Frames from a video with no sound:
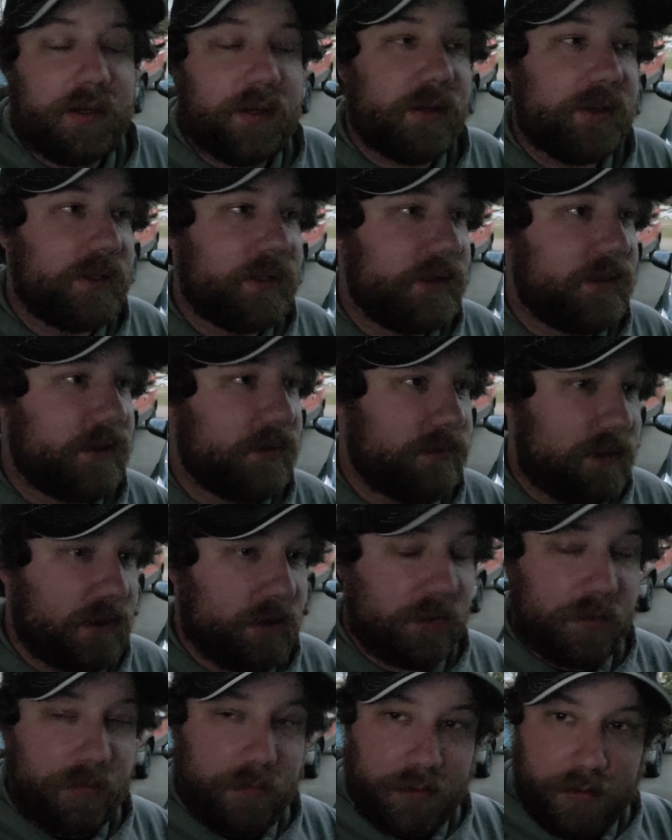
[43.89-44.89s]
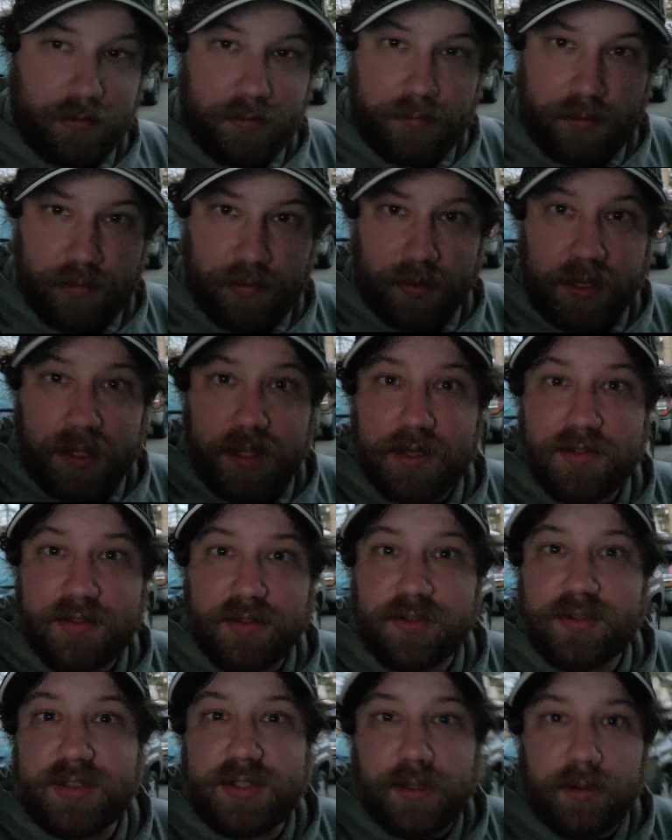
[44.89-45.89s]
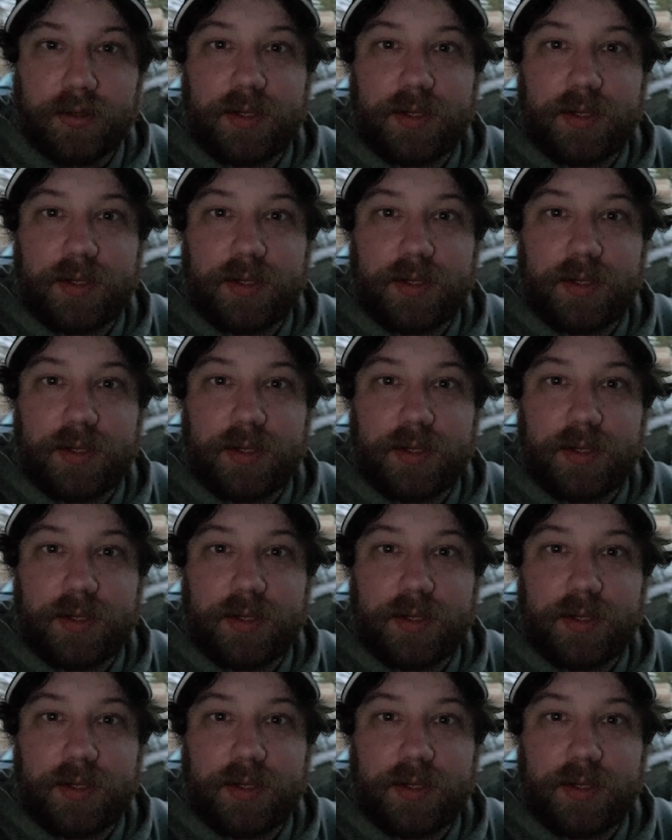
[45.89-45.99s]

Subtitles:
And then the kids are still